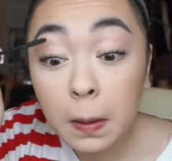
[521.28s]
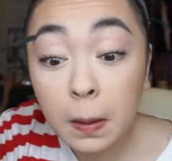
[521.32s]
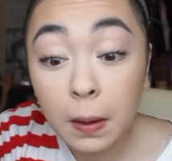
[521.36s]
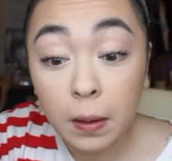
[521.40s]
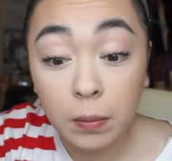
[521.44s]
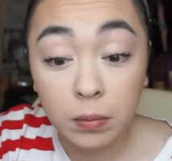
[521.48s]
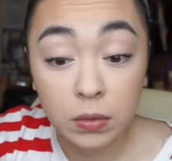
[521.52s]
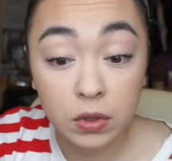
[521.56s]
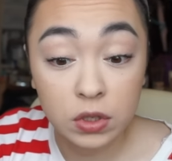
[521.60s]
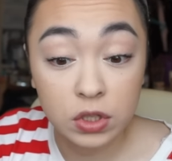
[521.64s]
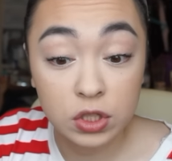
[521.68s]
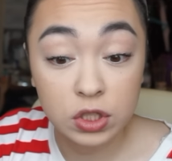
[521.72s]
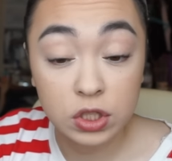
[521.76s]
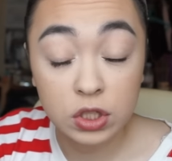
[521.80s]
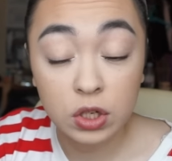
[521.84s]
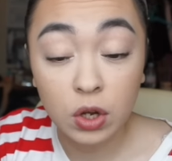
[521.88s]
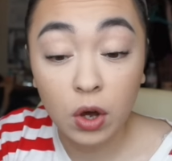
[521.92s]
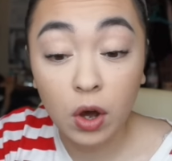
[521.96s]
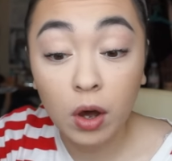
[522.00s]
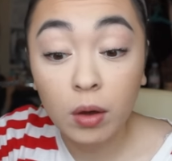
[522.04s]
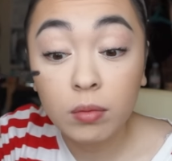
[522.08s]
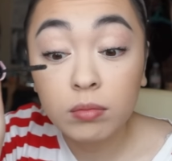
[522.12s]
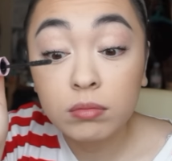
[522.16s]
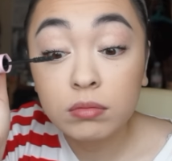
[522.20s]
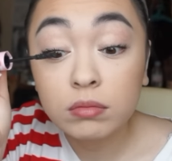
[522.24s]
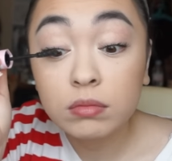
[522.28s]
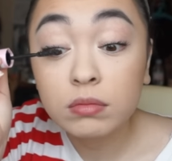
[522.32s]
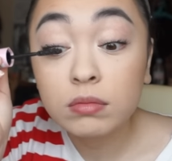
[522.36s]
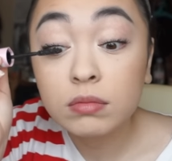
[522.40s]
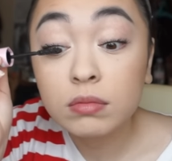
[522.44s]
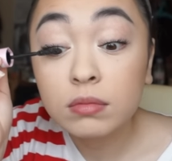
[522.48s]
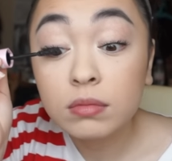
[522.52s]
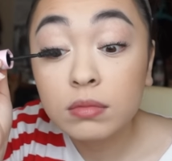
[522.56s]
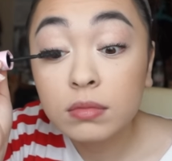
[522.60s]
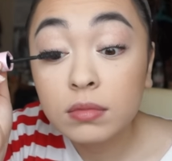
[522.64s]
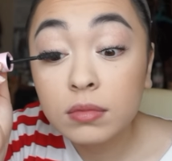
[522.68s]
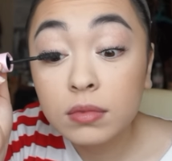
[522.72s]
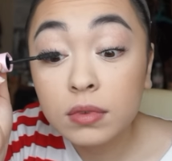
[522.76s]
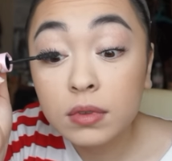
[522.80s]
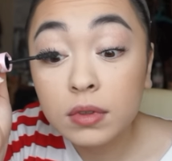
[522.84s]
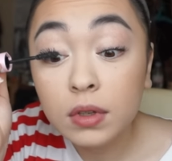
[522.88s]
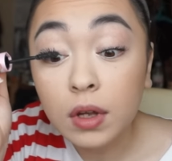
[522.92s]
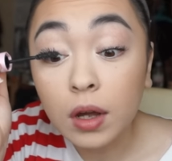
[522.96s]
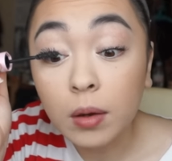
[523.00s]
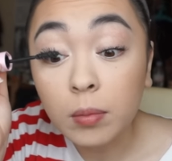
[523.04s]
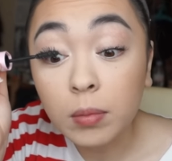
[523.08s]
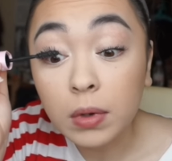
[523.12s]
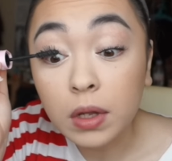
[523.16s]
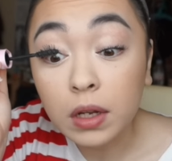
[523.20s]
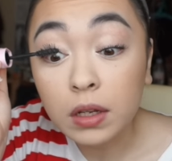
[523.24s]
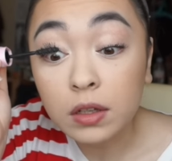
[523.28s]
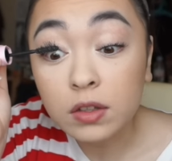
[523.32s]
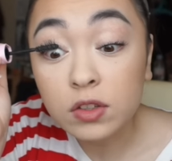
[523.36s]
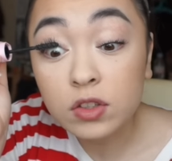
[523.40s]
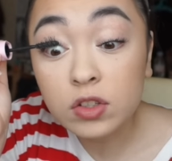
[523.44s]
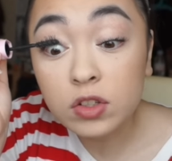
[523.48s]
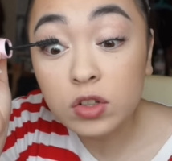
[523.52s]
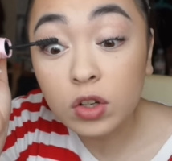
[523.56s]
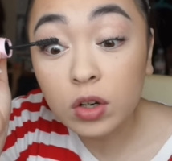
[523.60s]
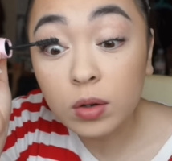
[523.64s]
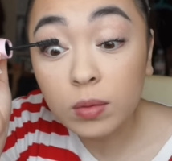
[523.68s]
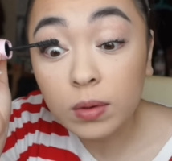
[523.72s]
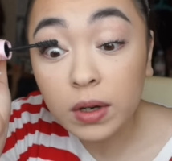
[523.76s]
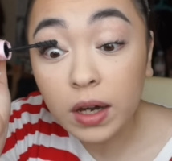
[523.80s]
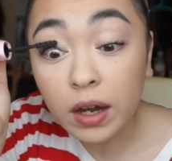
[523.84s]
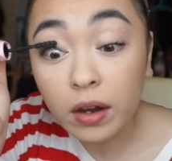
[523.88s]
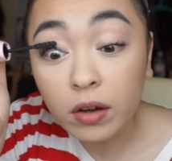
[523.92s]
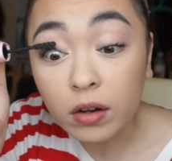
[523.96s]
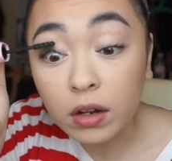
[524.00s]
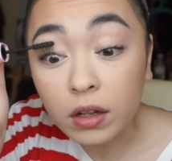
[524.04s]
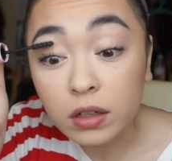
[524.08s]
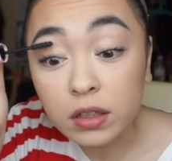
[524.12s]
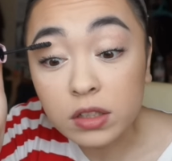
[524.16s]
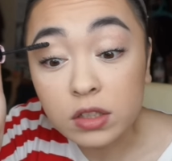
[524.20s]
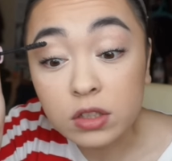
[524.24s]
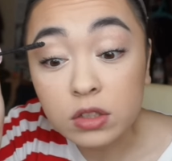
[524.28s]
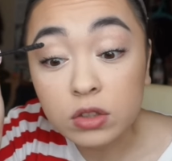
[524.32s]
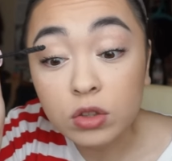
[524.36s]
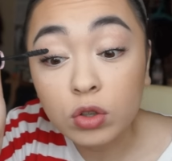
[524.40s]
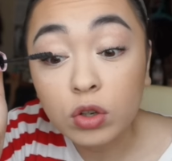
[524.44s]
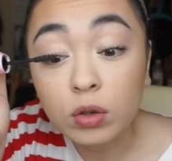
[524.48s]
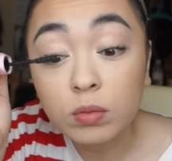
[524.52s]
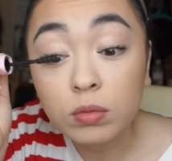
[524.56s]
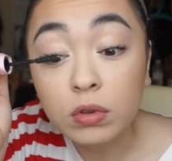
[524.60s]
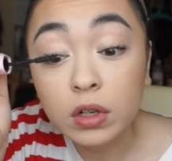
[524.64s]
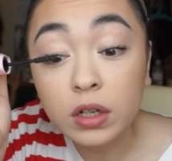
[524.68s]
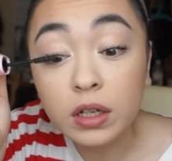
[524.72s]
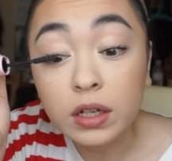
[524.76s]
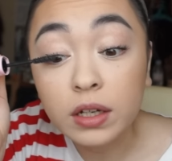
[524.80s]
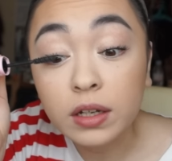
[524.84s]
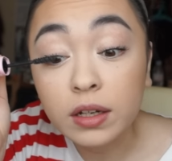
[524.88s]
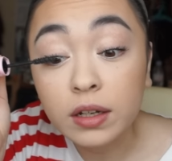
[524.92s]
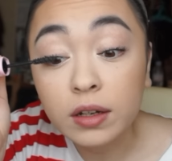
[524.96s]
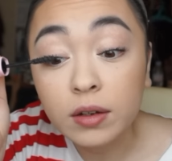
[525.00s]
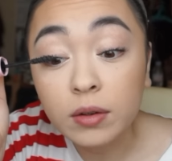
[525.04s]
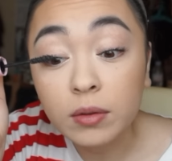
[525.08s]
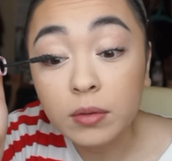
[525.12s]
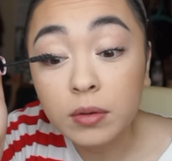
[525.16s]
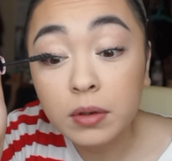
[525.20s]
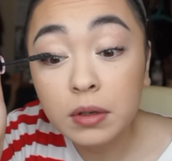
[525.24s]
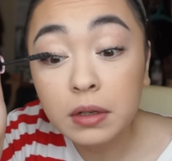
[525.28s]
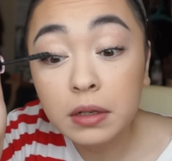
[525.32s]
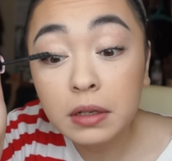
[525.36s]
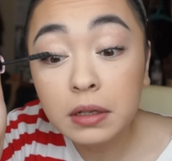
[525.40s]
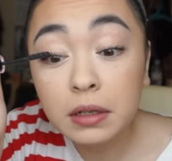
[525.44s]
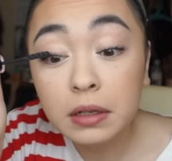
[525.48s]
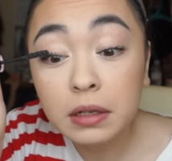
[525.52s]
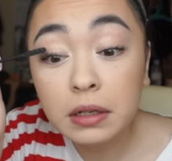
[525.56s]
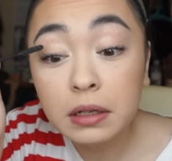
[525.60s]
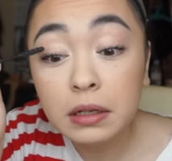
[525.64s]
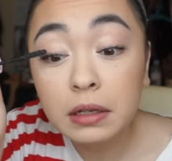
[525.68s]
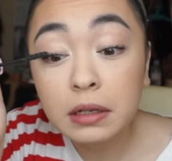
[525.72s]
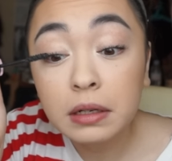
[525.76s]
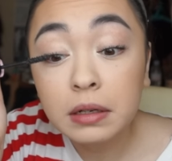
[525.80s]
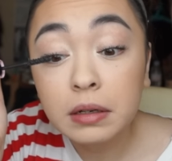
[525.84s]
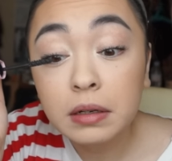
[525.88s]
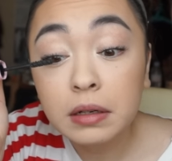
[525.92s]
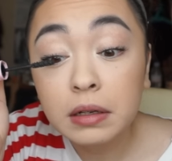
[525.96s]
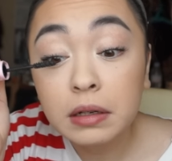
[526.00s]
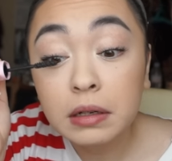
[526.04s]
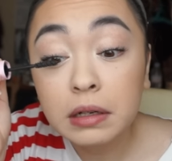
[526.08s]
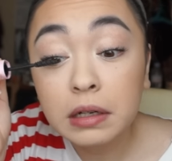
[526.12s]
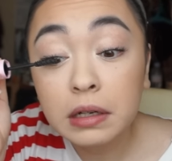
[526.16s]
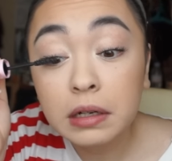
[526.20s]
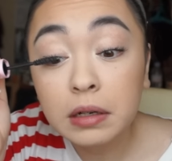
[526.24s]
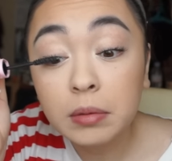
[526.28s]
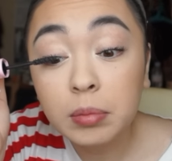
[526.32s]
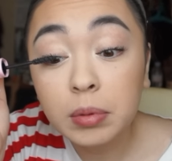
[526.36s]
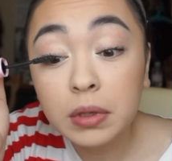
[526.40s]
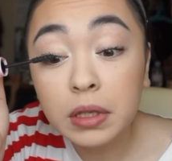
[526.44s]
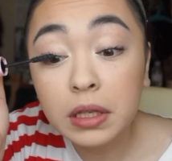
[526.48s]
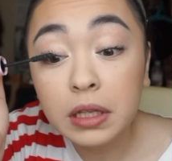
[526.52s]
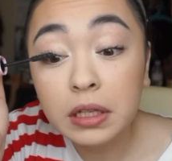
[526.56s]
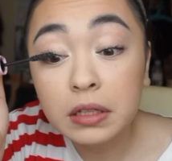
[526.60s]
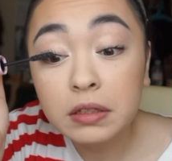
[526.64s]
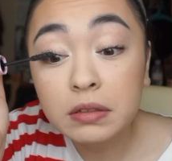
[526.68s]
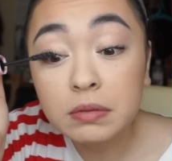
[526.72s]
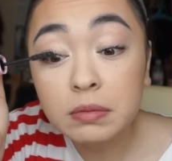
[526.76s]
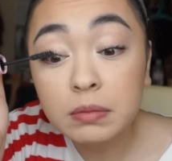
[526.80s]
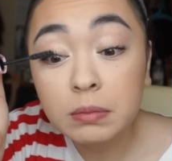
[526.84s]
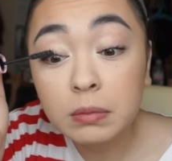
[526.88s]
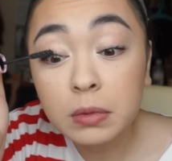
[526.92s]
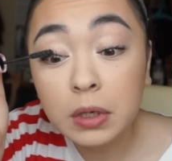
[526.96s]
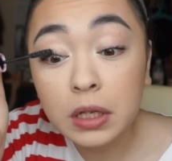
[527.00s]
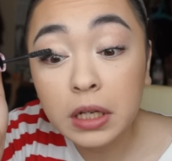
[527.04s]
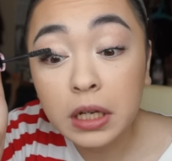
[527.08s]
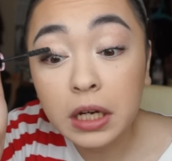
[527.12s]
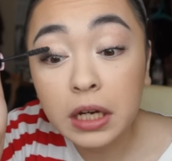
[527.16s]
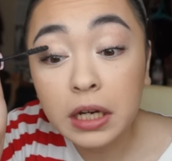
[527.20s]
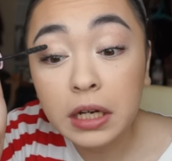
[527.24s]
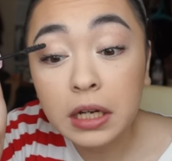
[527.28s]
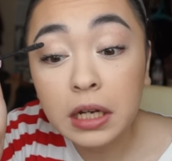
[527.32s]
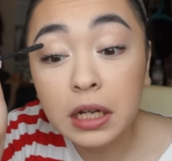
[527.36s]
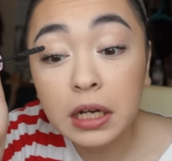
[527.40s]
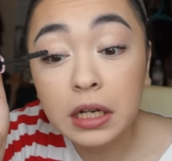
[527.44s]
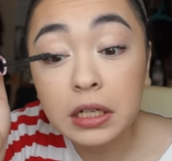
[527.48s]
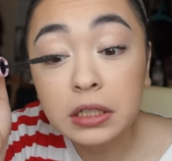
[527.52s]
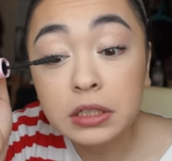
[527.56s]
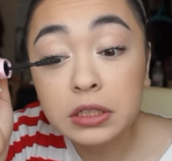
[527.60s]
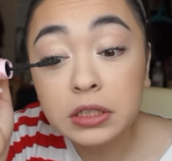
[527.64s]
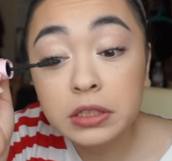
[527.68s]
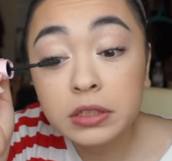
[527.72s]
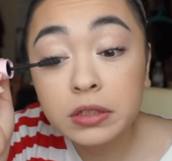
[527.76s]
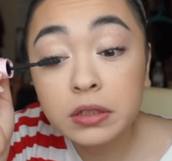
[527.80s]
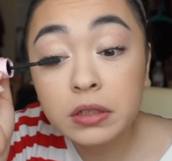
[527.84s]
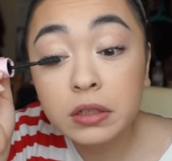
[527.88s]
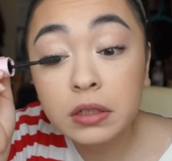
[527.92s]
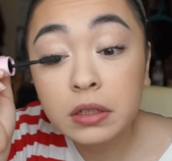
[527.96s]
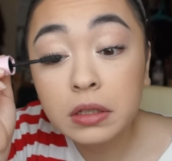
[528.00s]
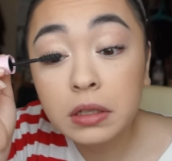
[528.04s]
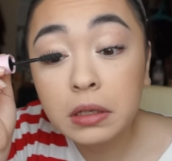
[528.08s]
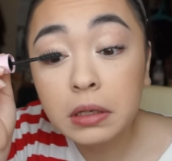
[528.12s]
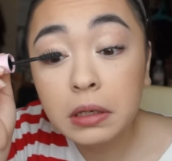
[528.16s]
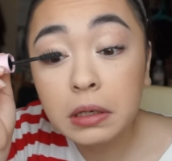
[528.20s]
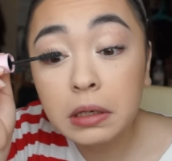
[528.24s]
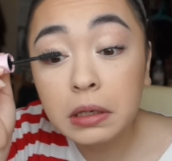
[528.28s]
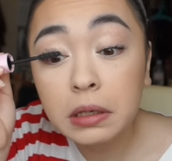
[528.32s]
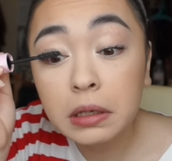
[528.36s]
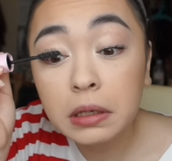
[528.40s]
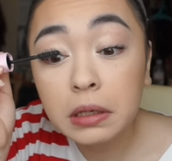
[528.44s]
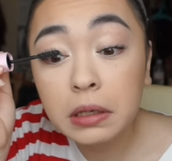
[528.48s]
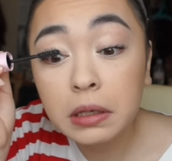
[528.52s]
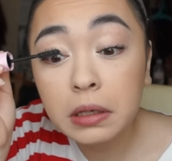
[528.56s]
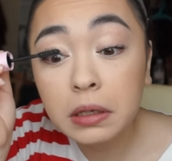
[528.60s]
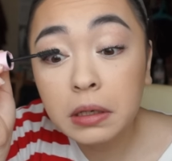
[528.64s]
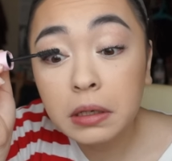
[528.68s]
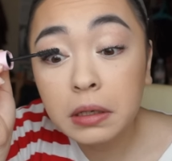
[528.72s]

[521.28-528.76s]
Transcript: I'm gonna stop. I'm gonna stop, Caroline, stop right now. Oh, but this one eyelash. Oh.